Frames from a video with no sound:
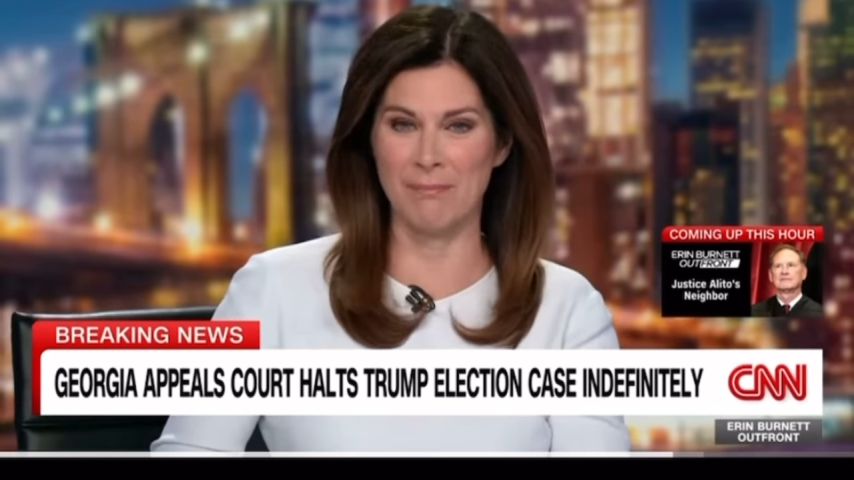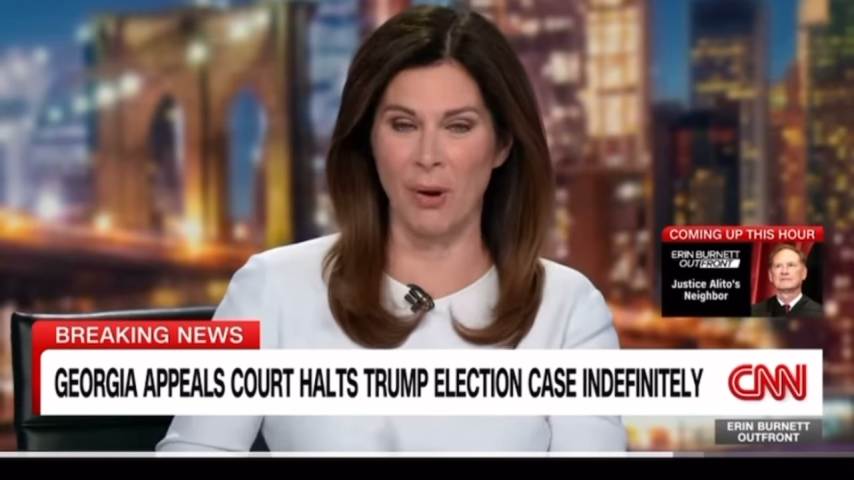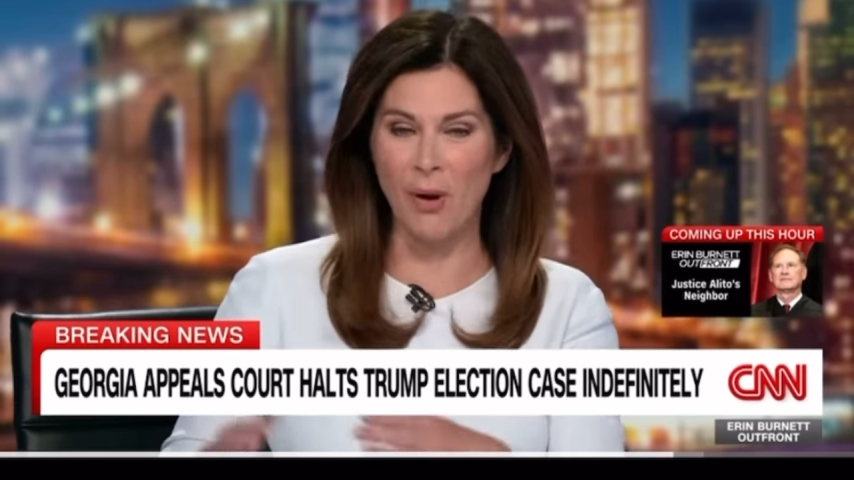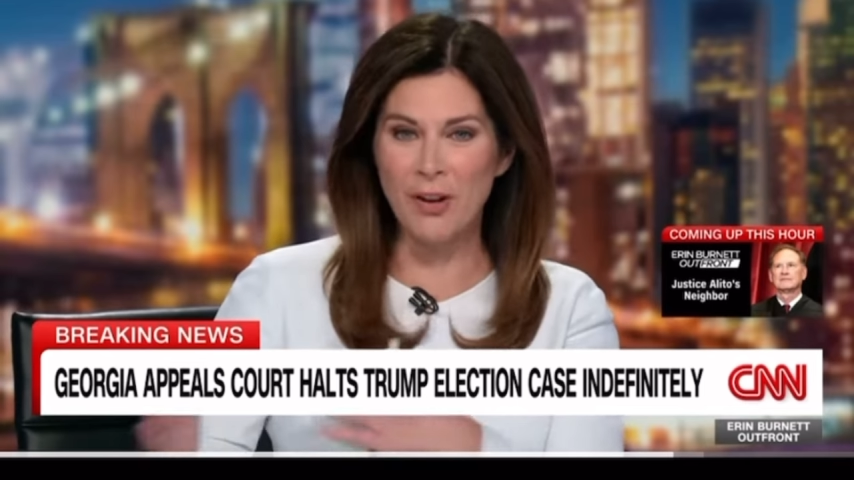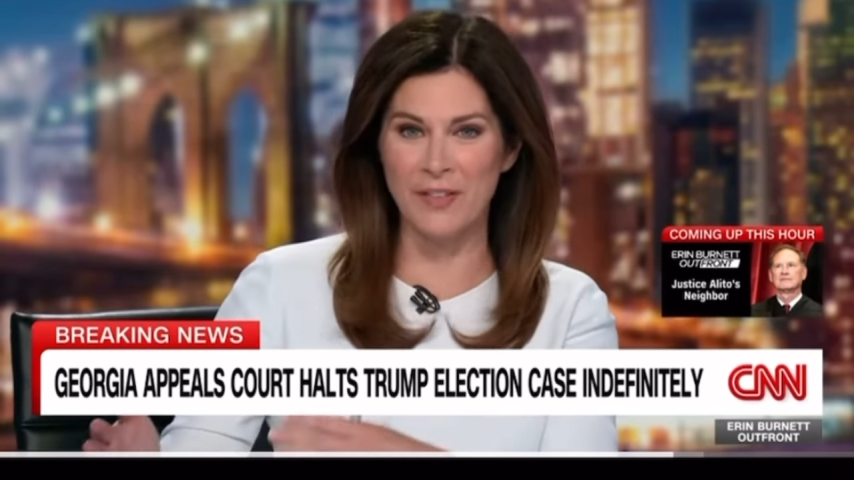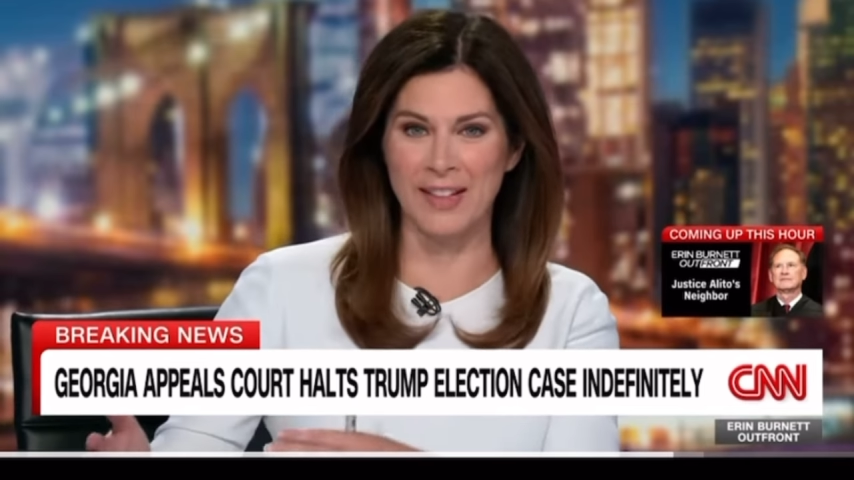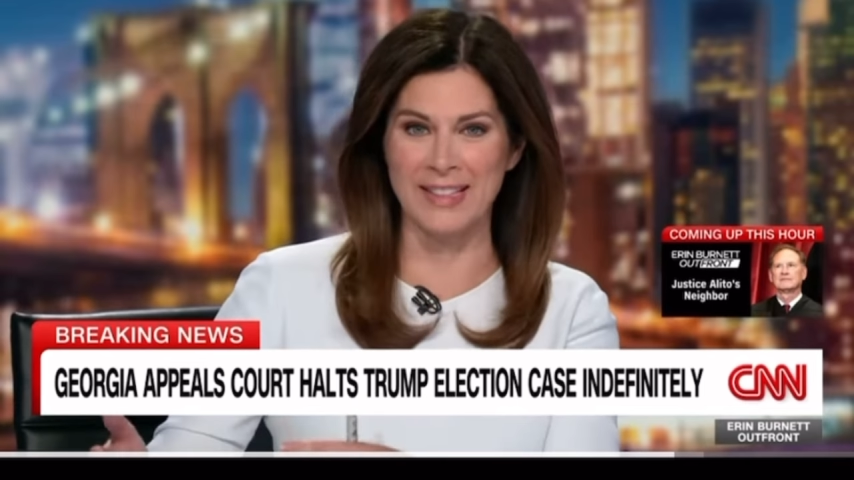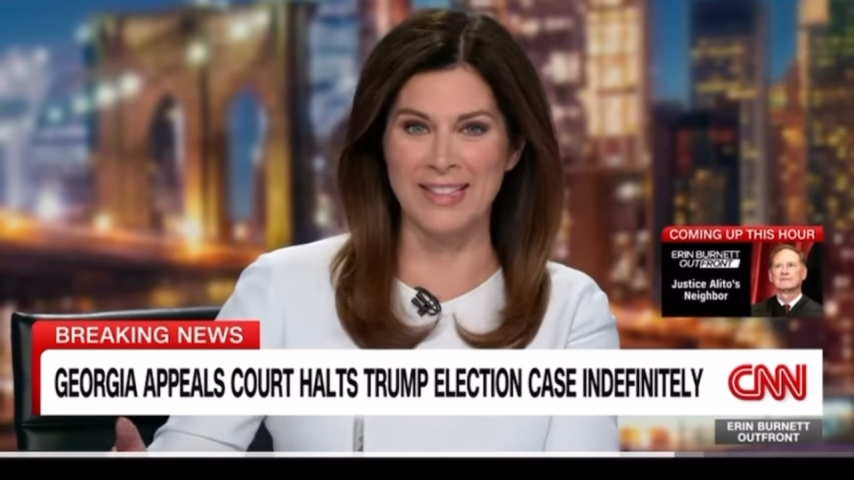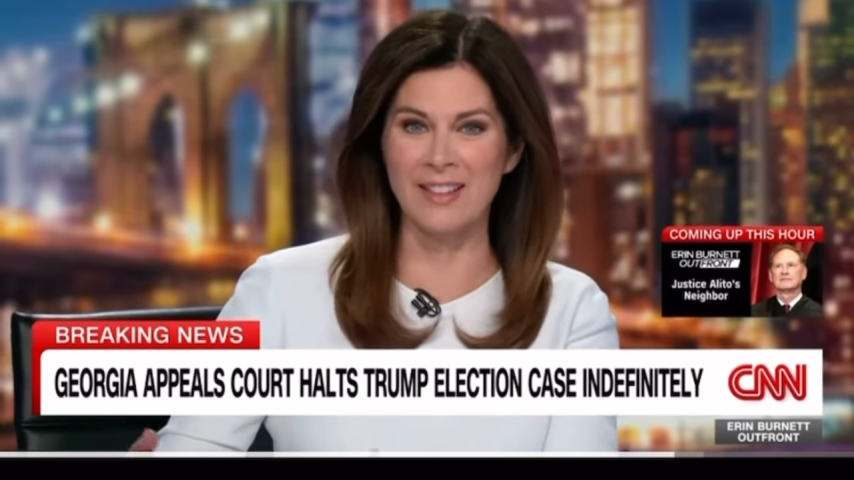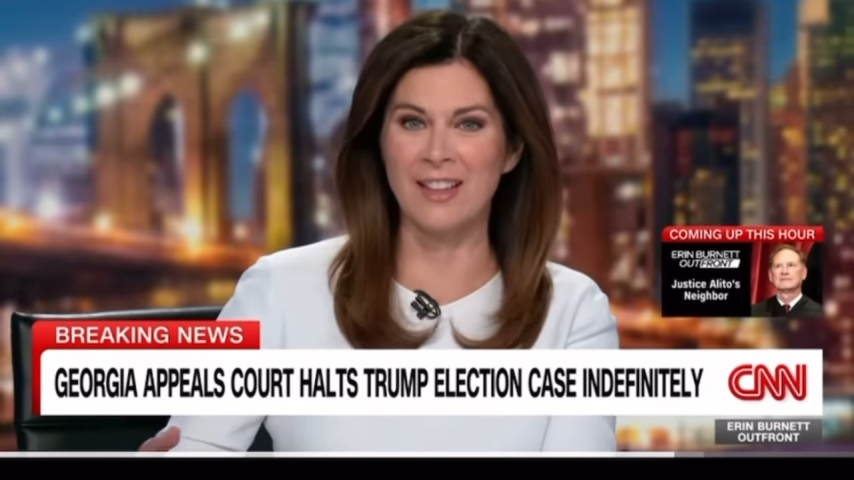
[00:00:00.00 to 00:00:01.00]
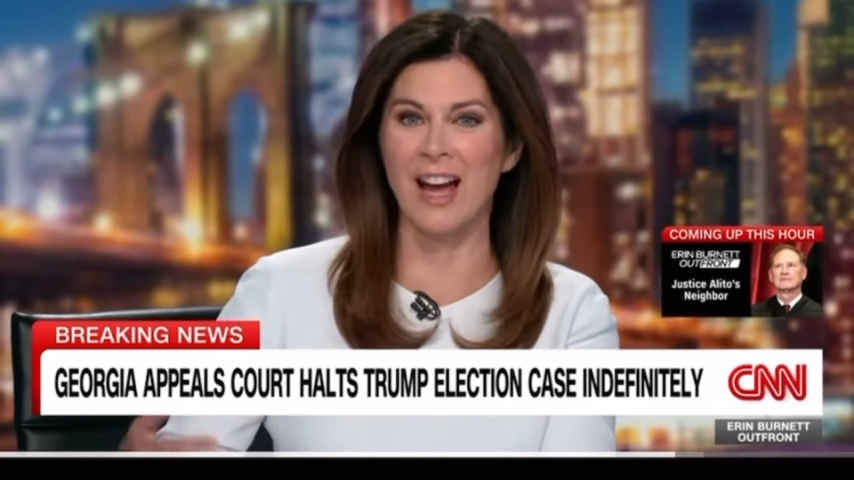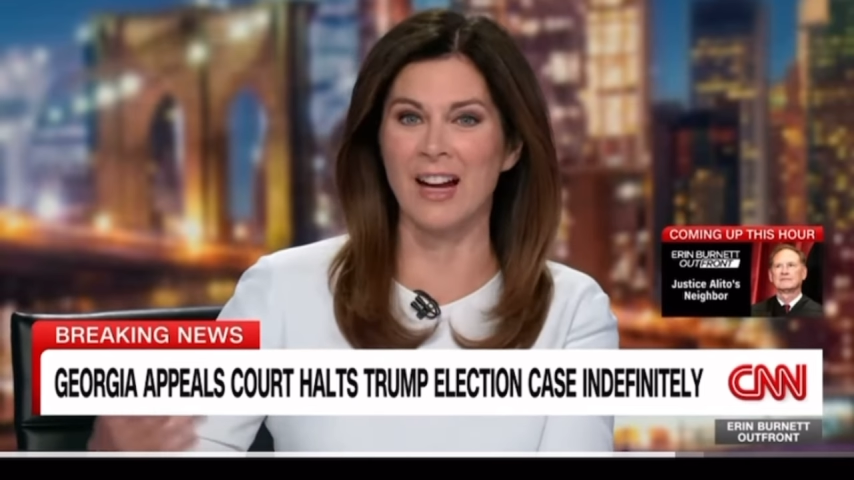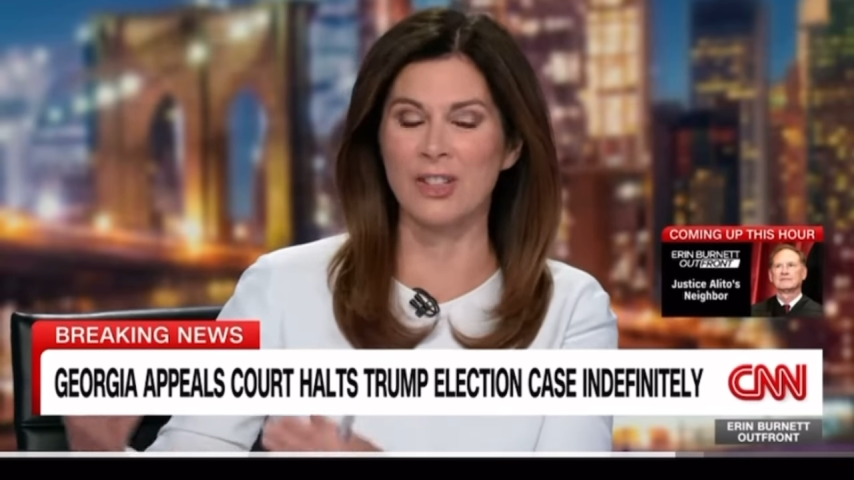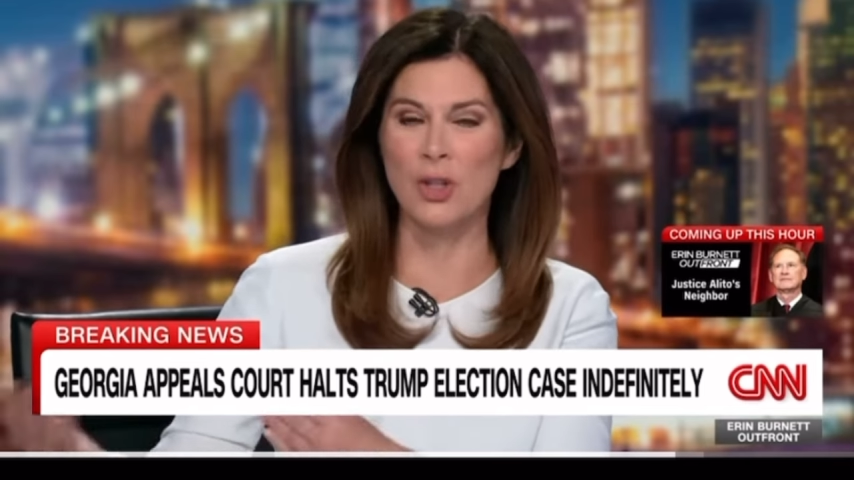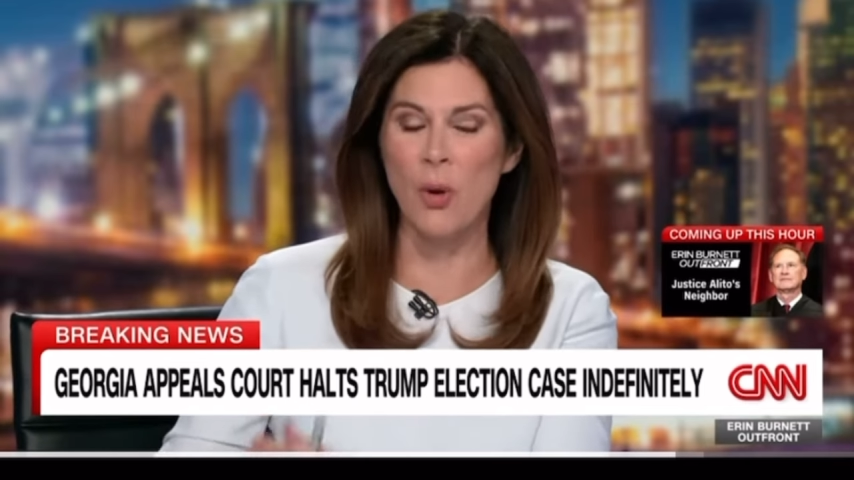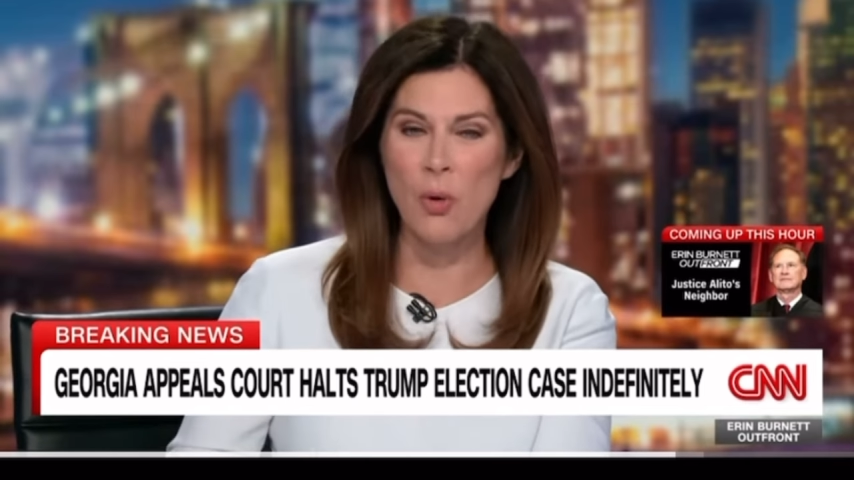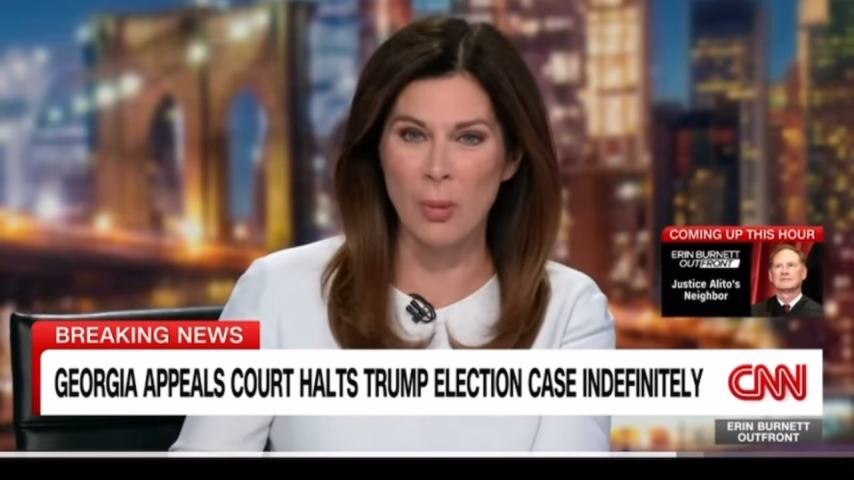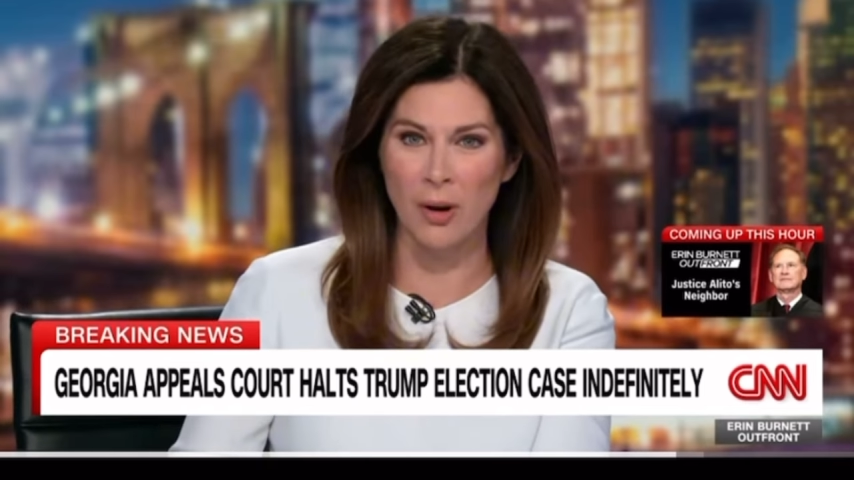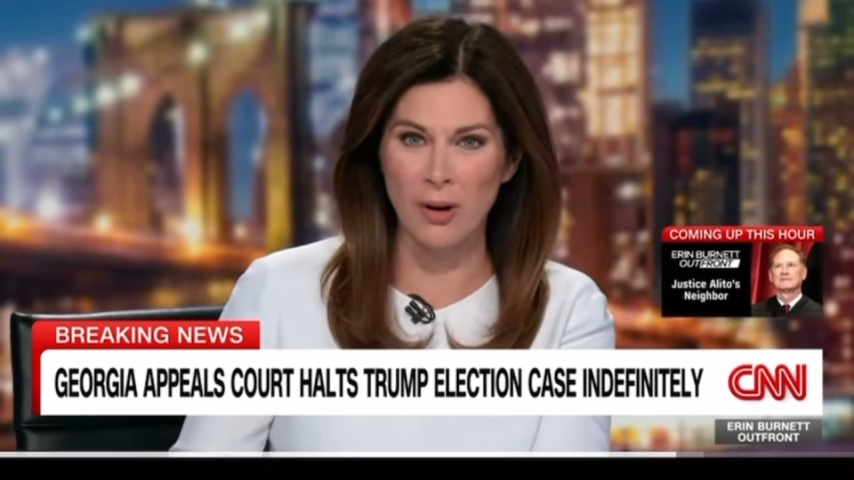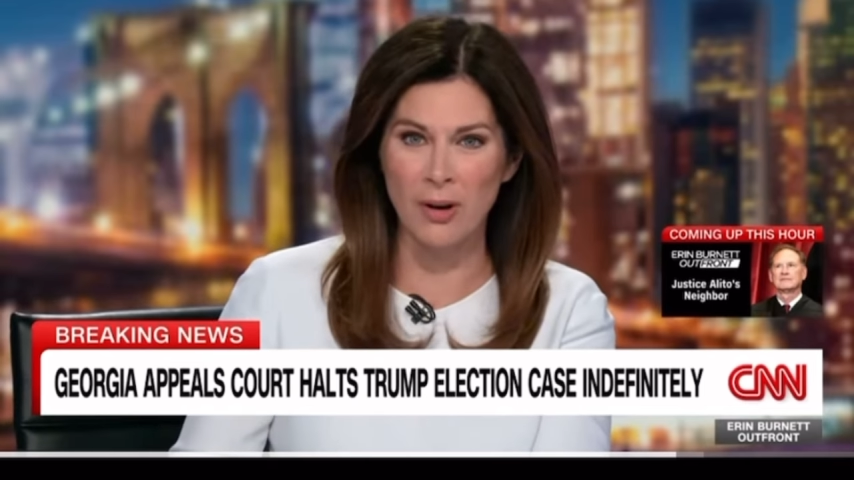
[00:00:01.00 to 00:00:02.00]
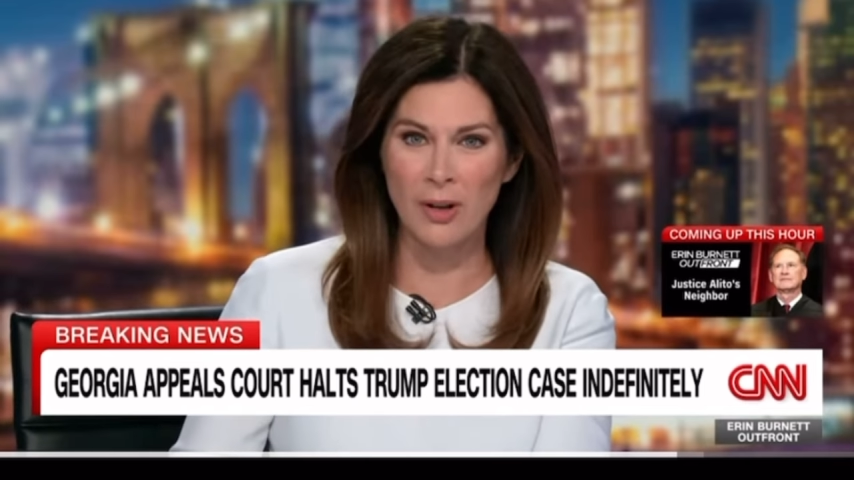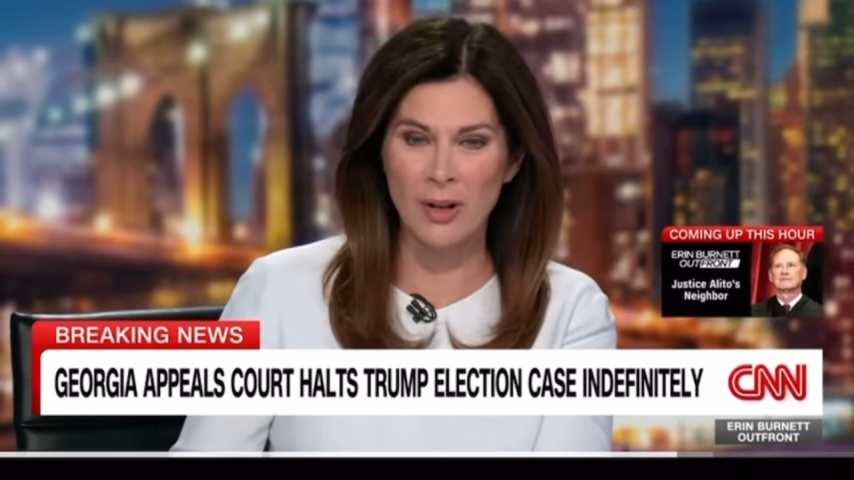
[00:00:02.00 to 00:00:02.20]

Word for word: part of it until October,